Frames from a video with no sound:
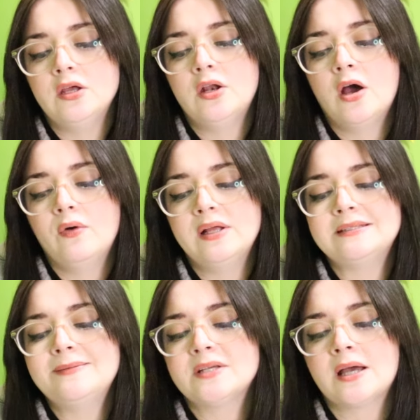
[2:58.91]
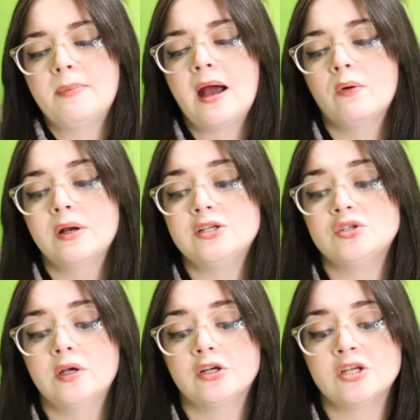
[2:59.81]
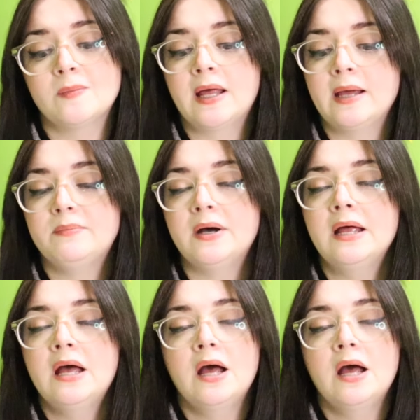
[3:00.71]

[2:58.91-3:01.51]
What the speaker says: You know, it seems like a power issue here, Gemini, but